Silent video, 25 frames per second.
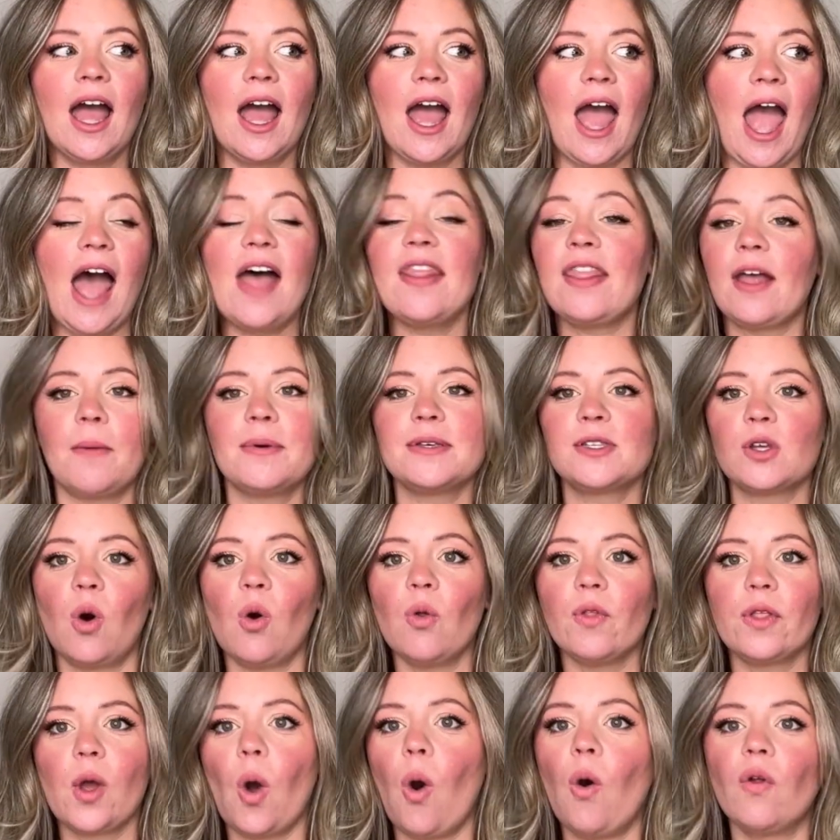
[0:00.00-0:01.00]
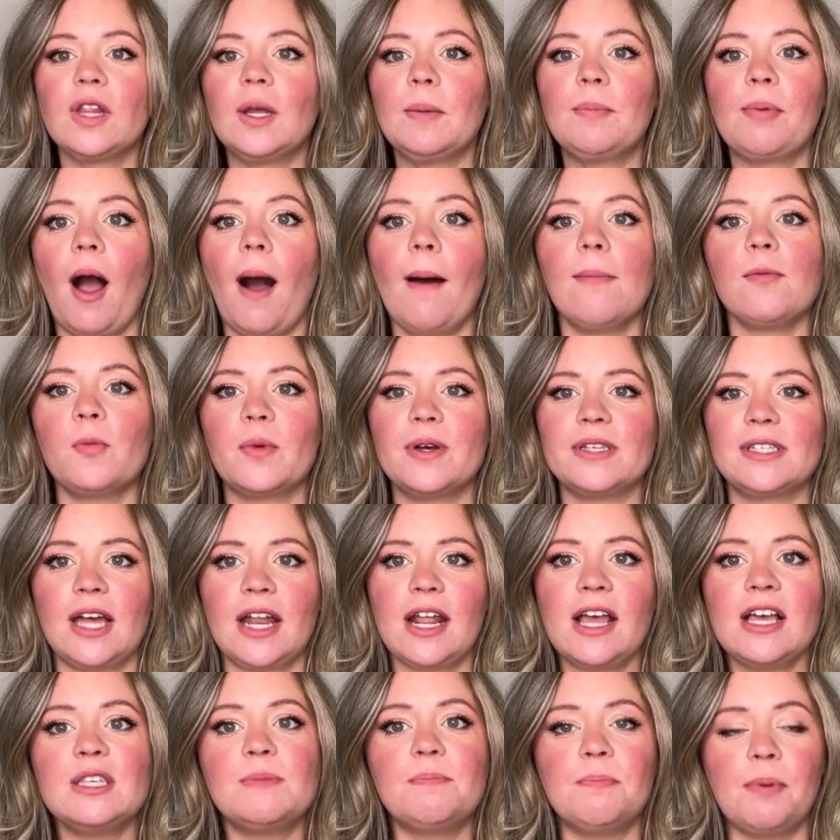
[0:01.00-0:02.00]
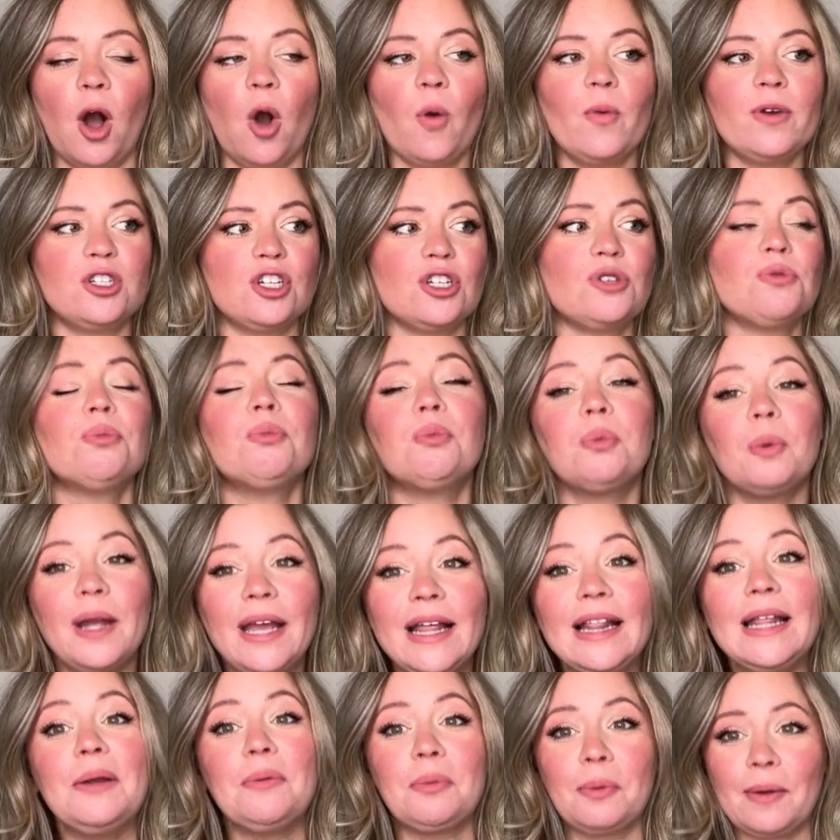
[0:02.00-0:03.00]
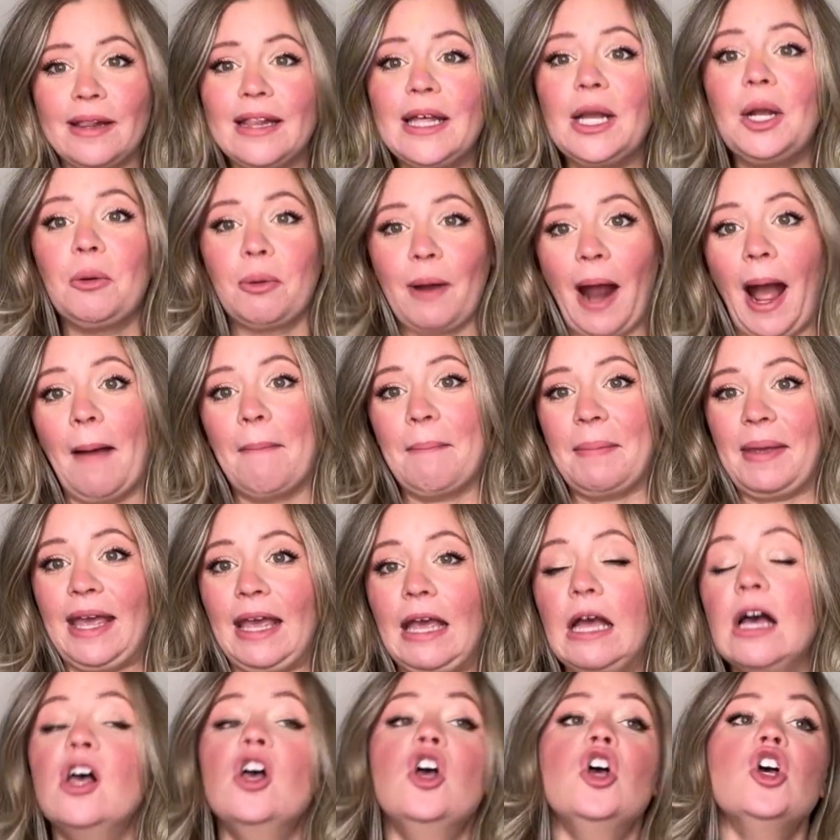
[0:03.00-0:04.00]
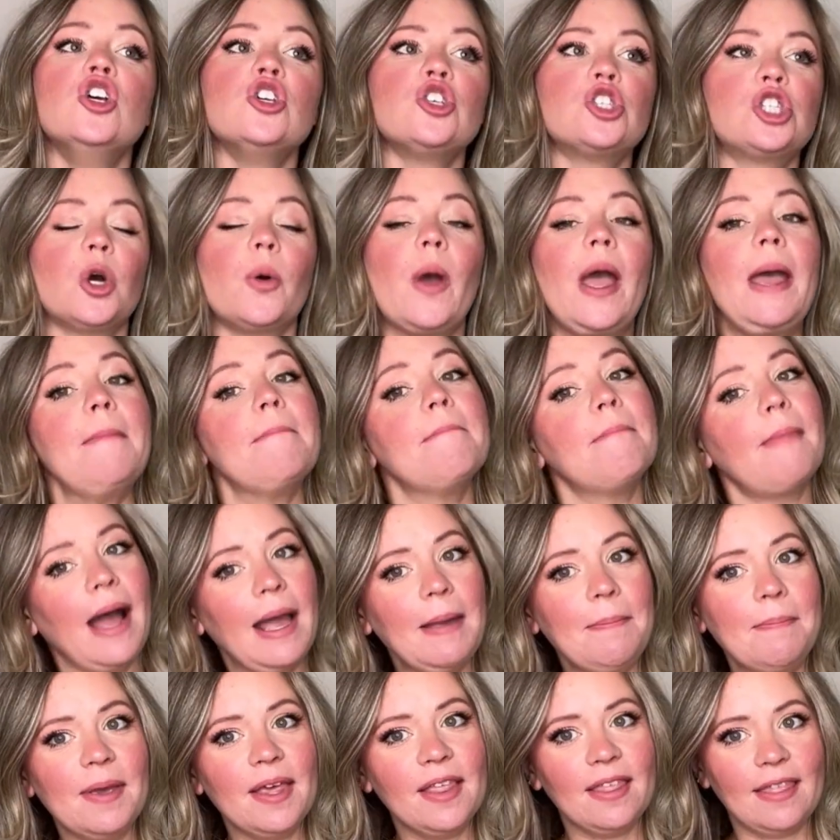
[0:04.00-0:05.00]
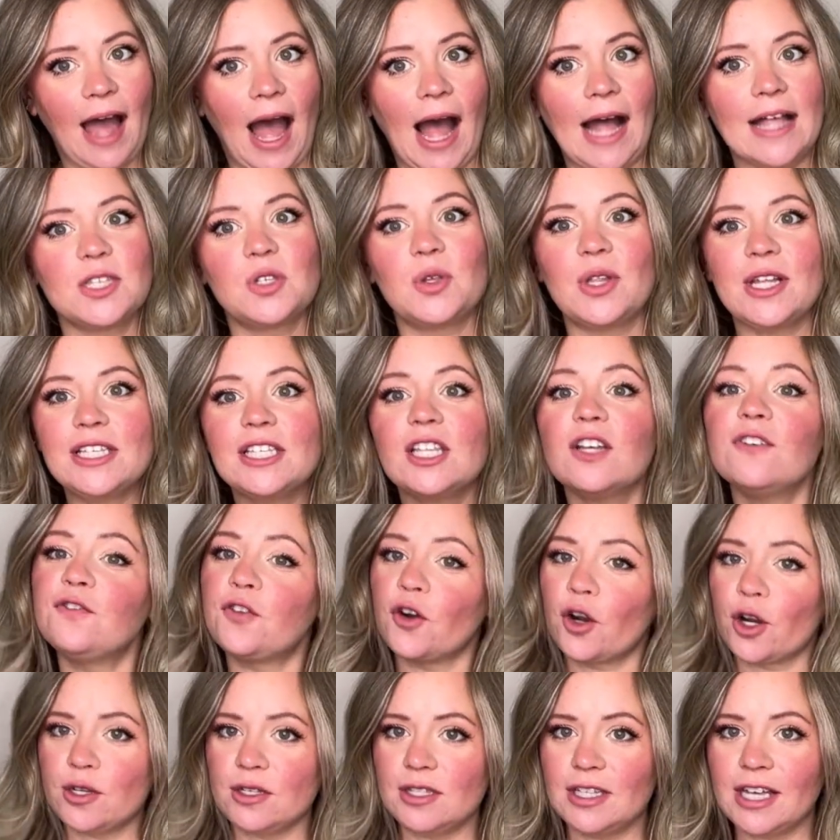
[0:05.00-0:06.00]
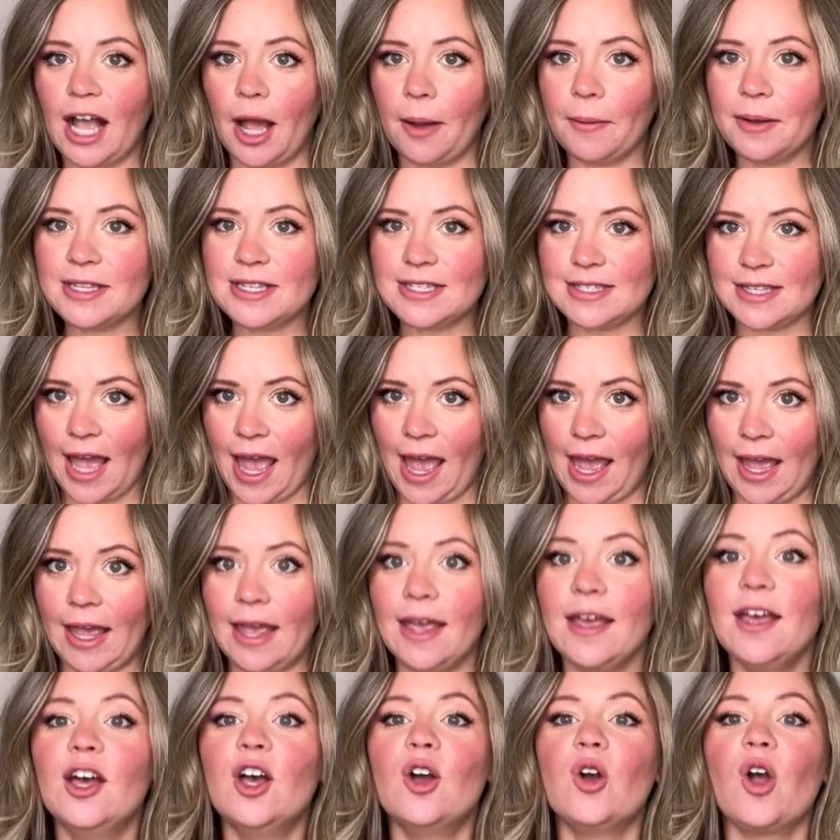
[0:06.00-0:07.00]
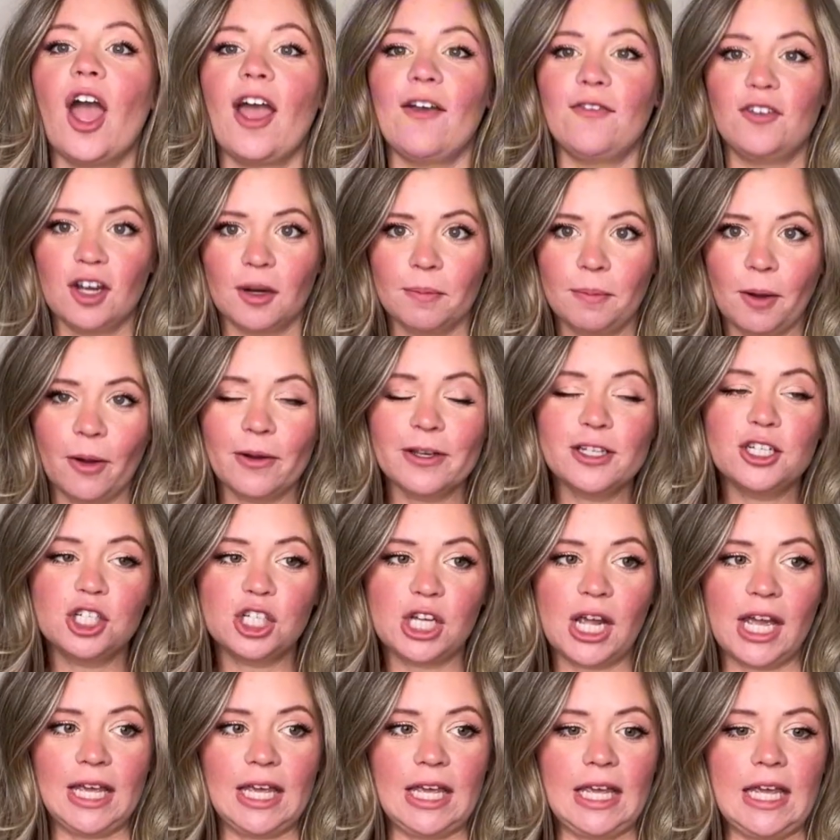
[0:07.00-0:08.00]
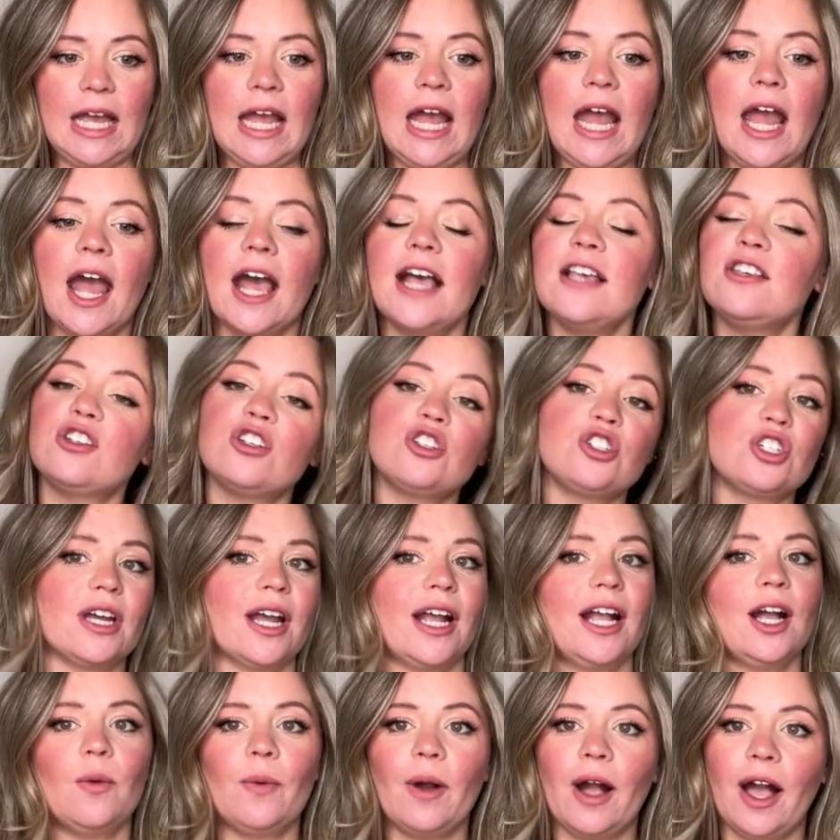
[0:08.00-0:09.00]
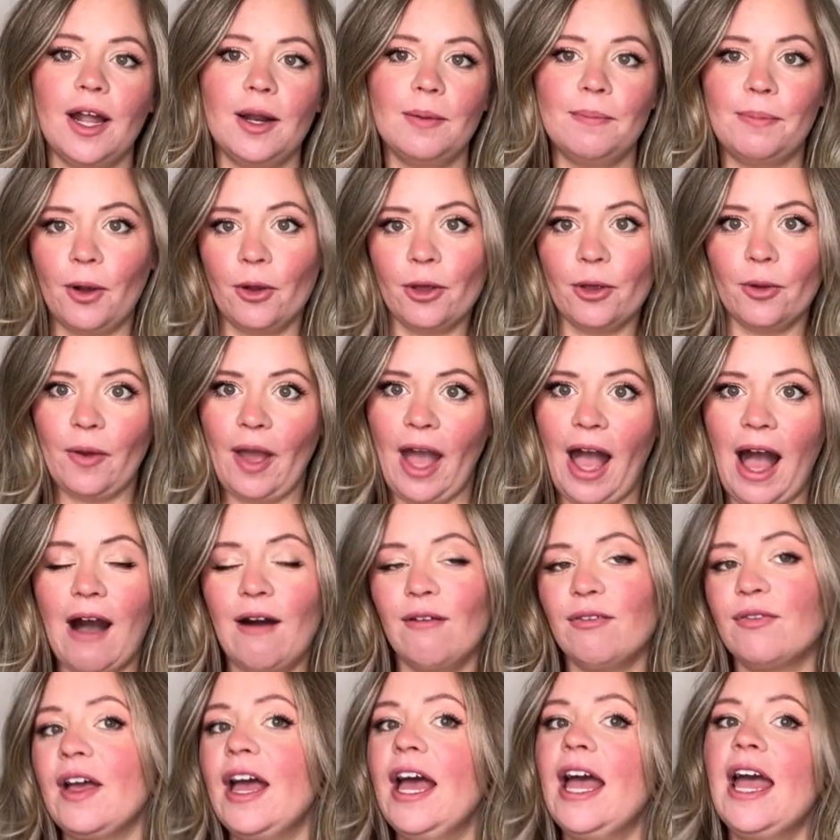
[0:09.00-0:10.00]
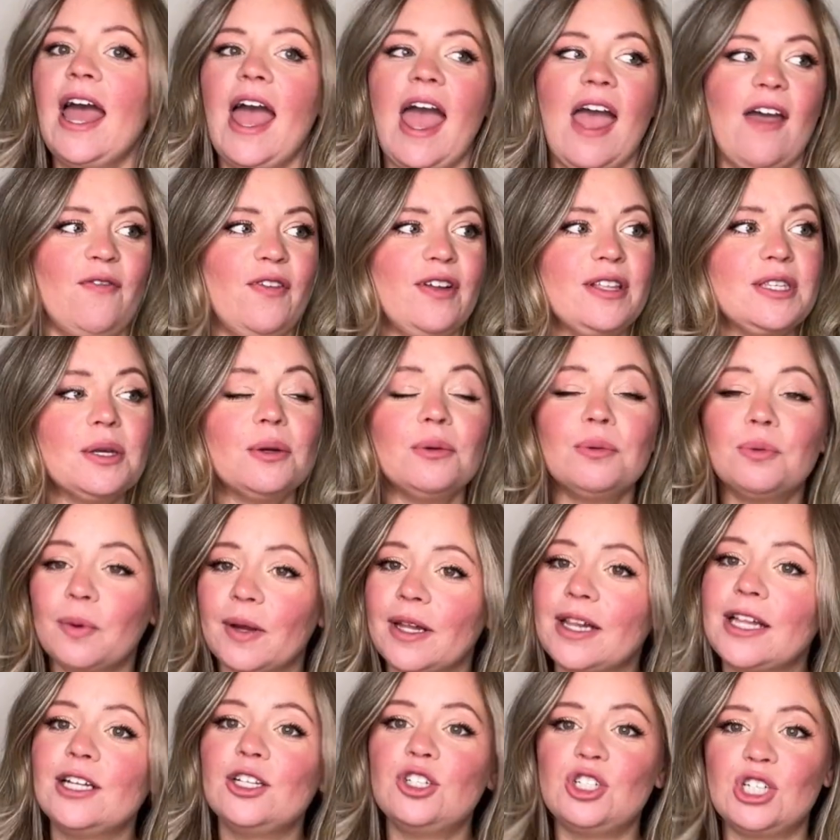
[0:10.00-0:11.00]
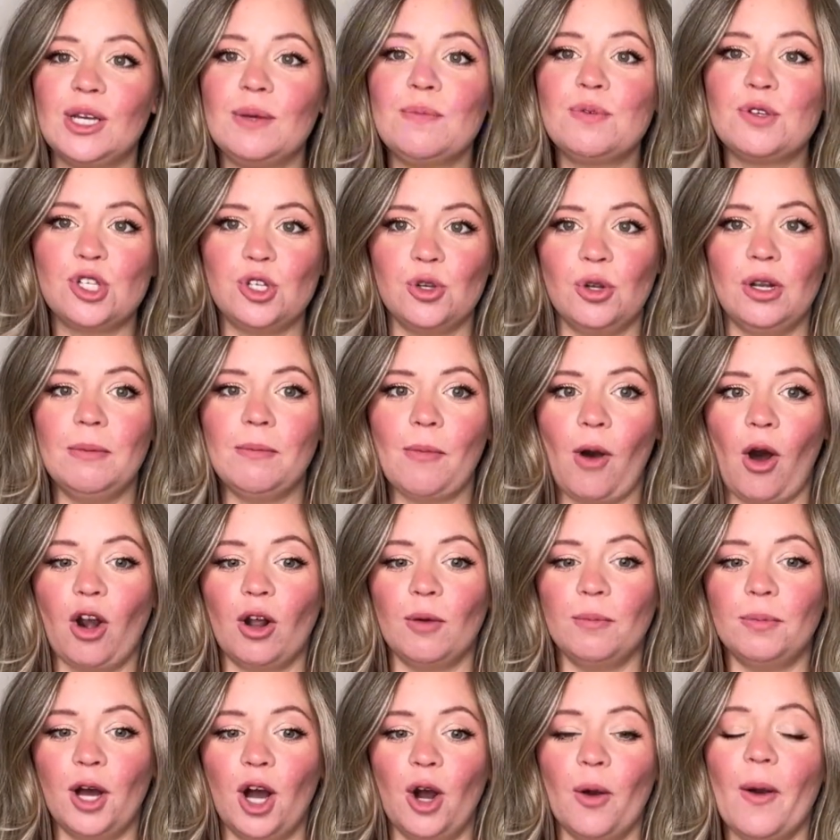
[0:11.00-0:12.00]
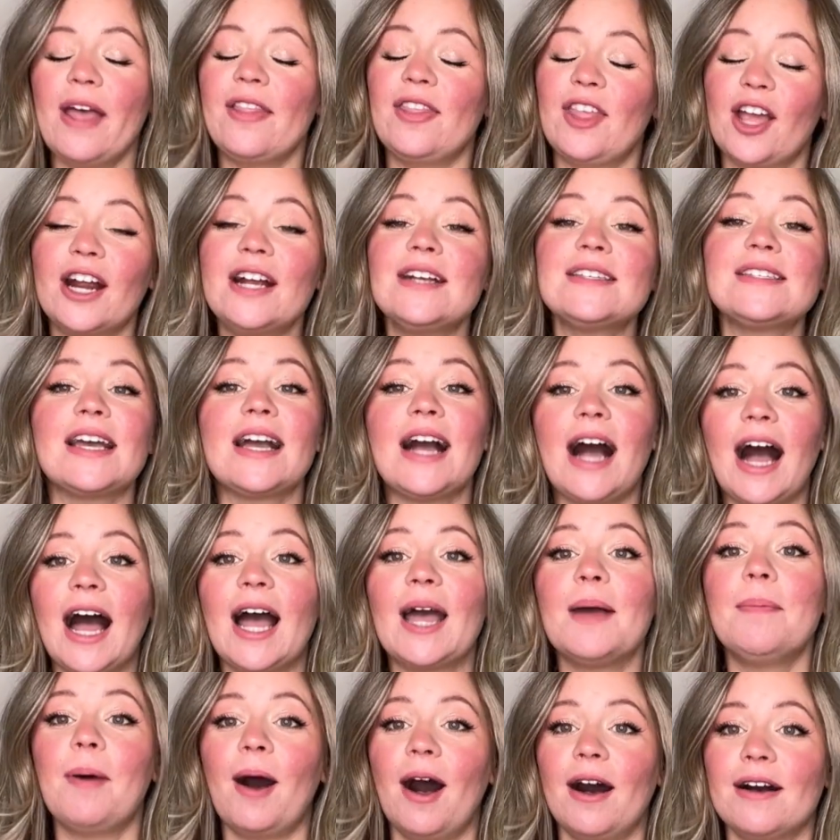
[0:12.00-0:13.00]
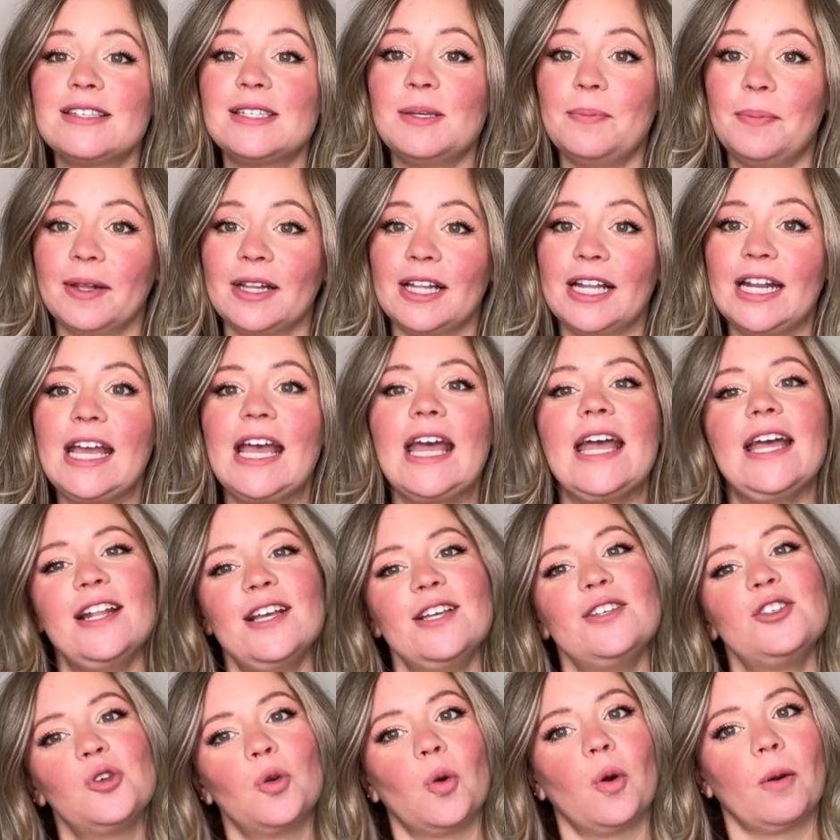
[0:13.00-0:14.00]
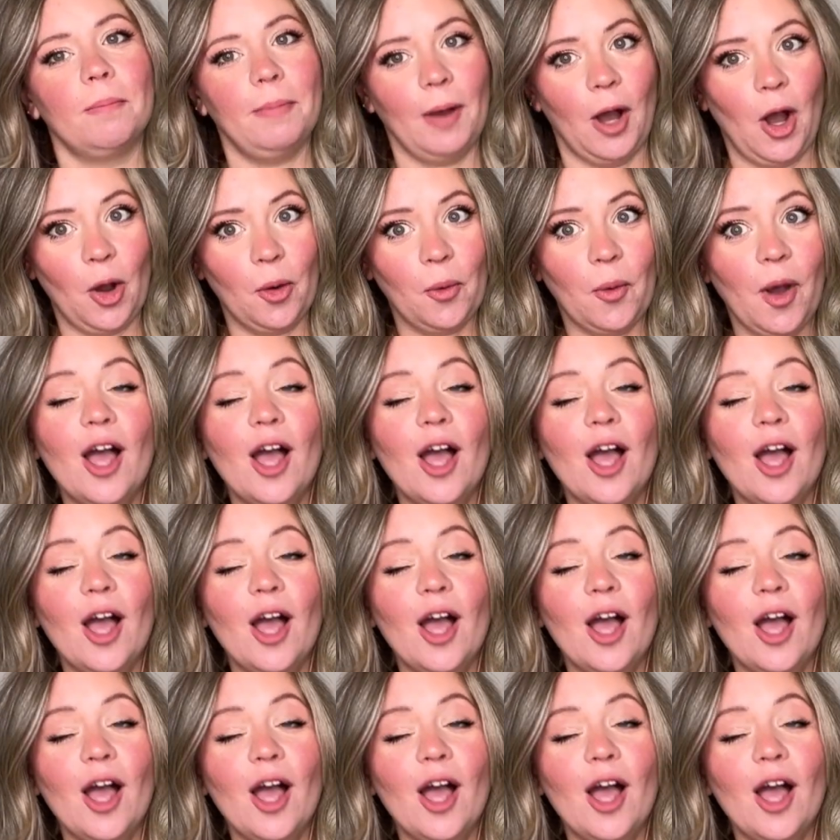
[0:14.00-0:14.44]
And that was the only problem, was that his bow was just really, really crappy. So it might be that. So that's the first thing I would say. If your bow is shaky, is just check out what kind of bow you have. If it's a really cheap student model bow, there is a high possibility it is your bow.